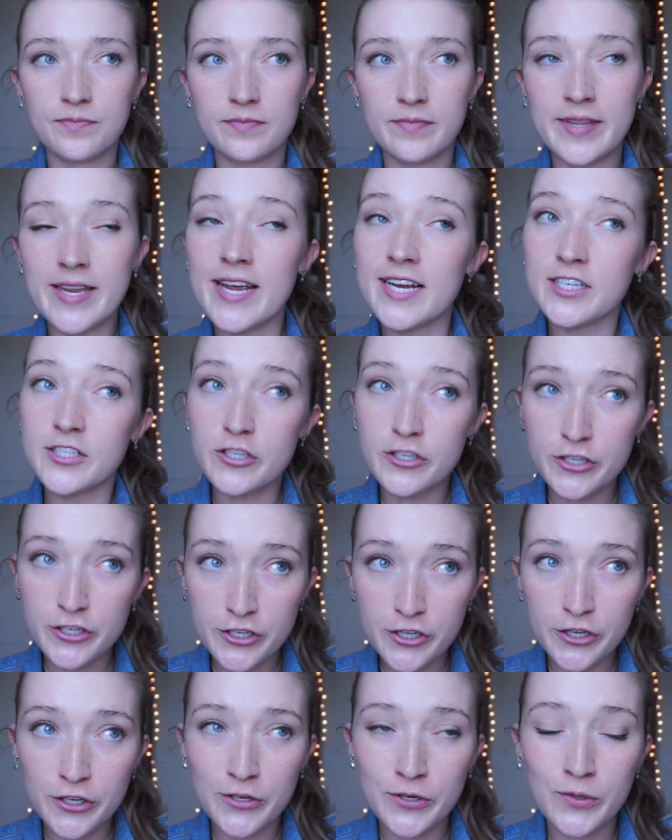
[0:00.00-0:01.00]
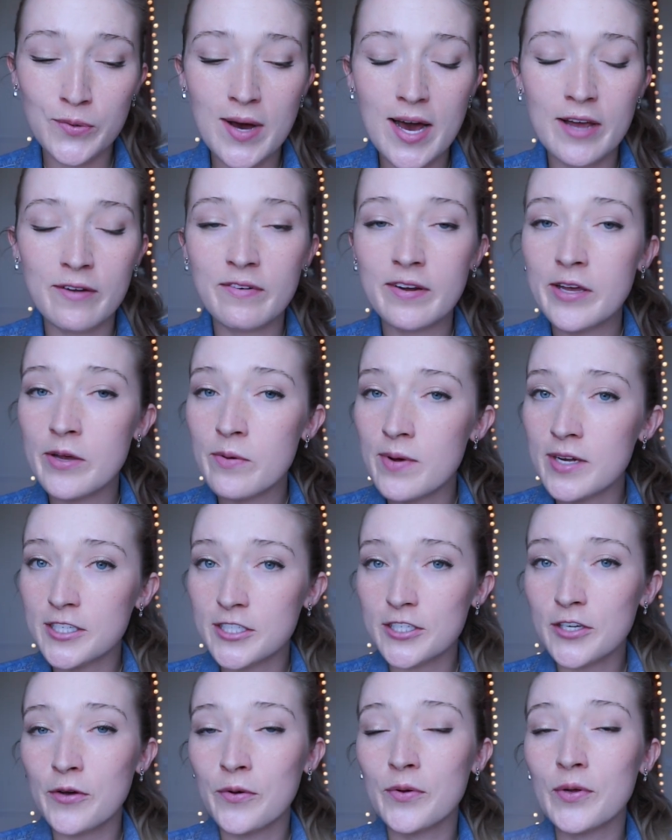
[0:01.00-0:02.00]
Next two, I really want
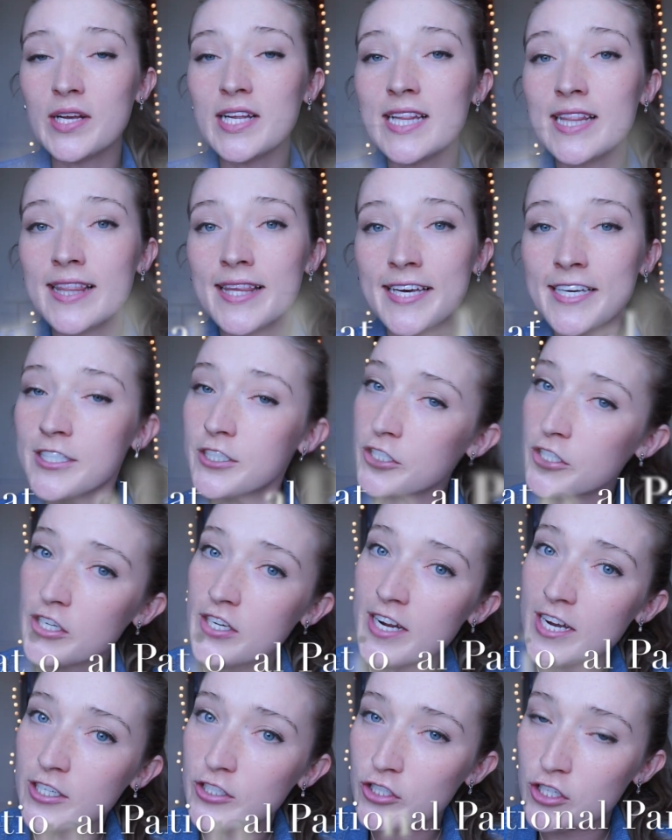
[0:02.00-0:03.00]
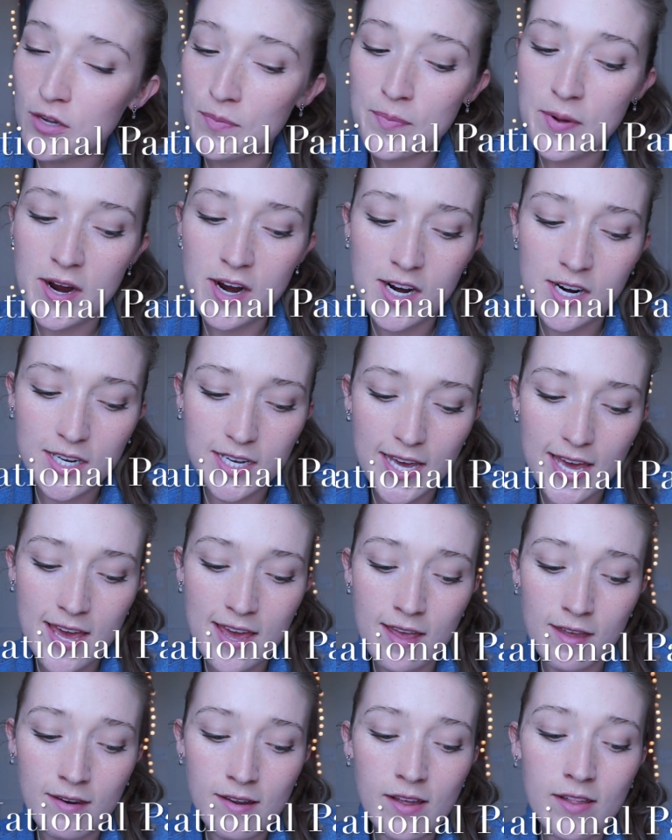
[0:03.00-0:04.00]
to go to Glacier National Park
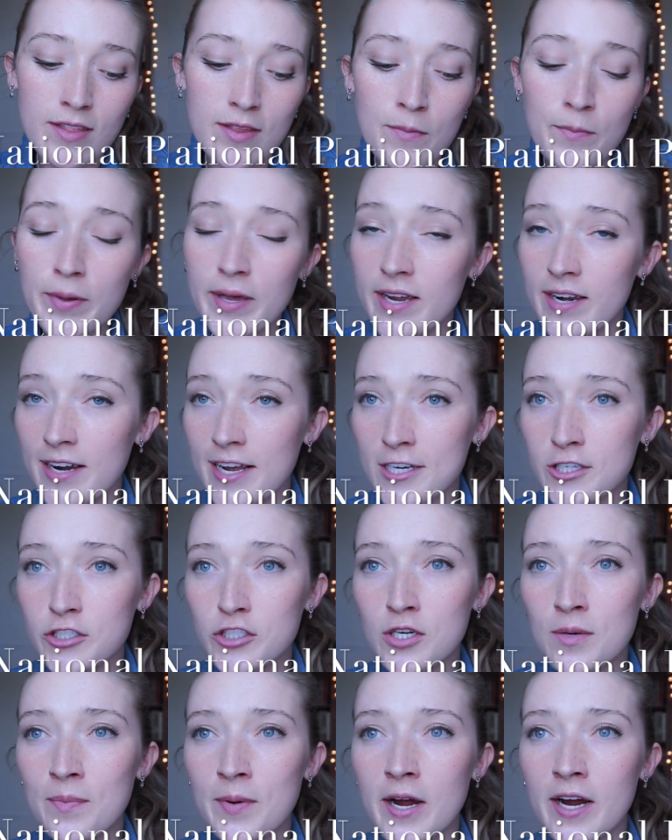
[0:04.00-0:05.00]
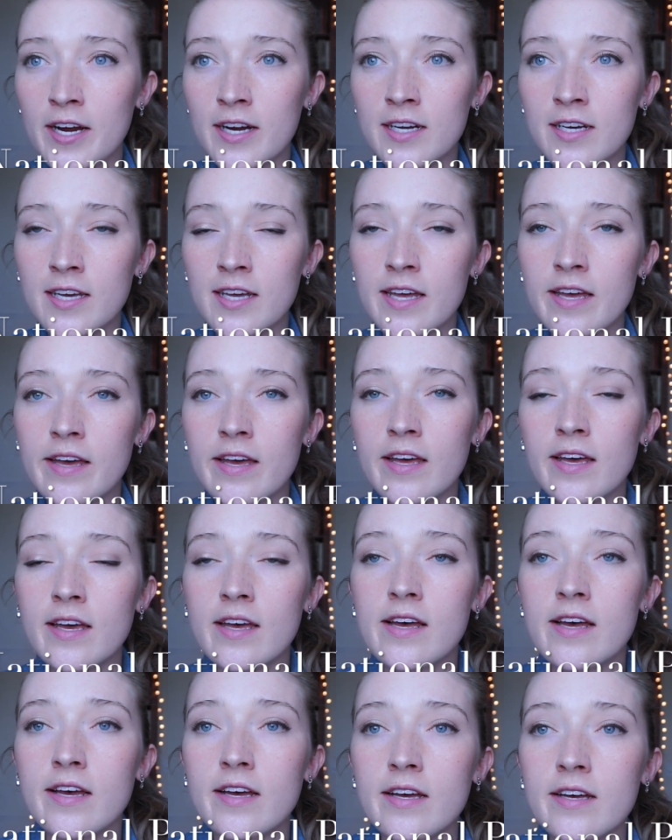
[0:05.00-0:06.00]
and Olympic National Park.
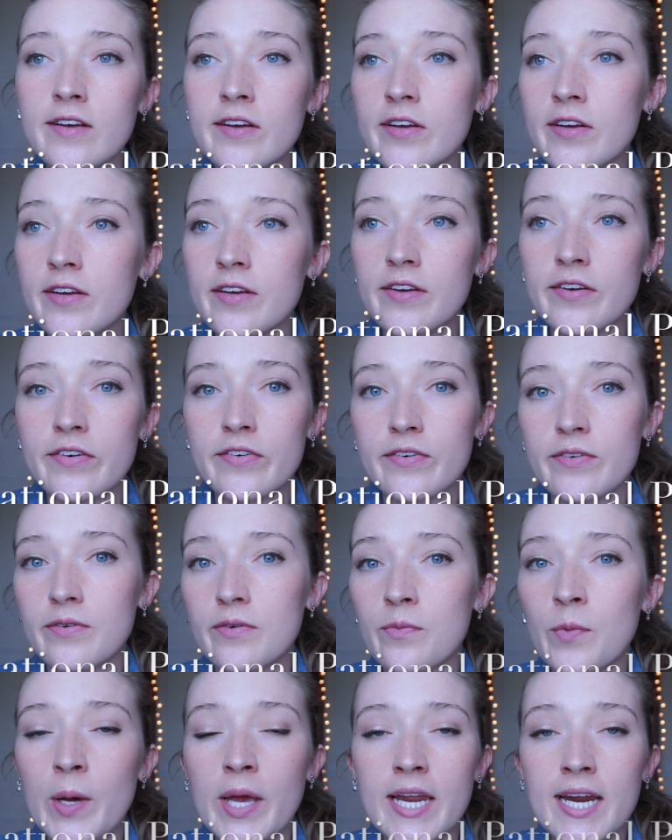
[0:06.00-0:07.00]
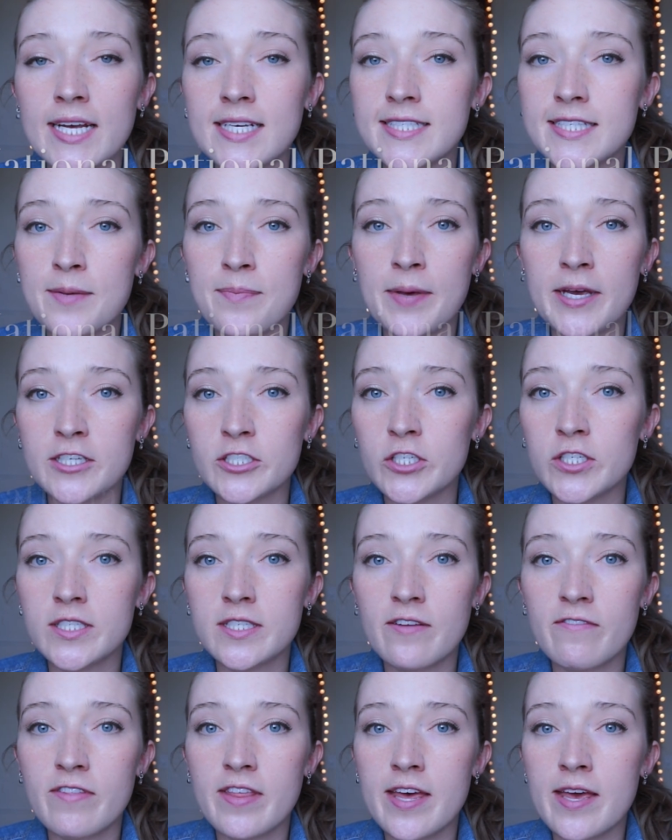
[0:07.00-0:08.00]
When I see pictures
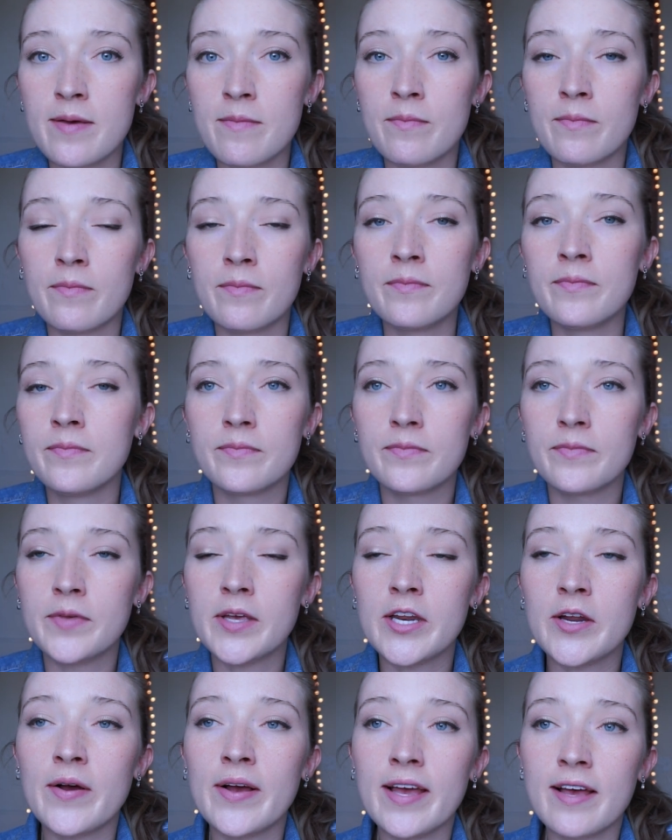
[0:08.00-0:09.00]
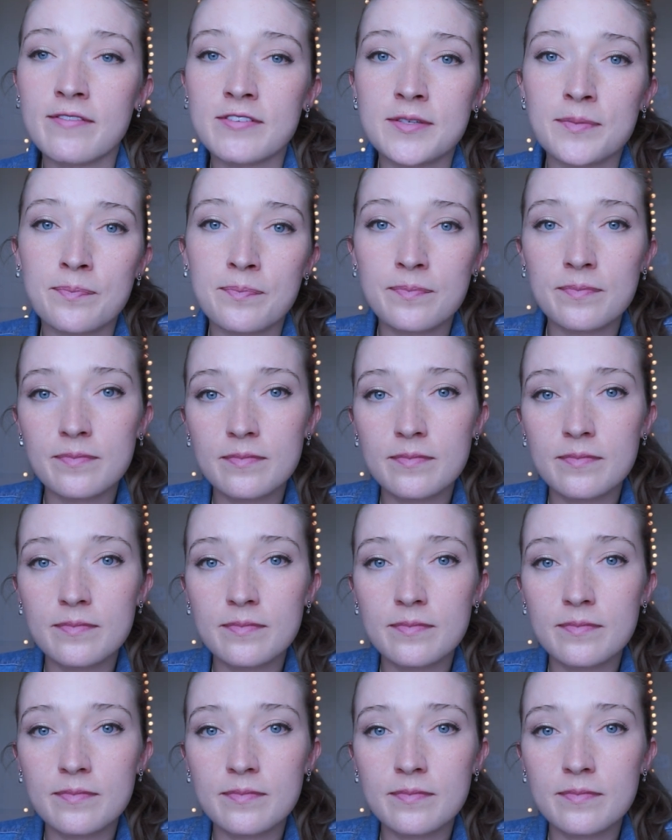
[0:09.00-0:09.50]
of them, you know, I have to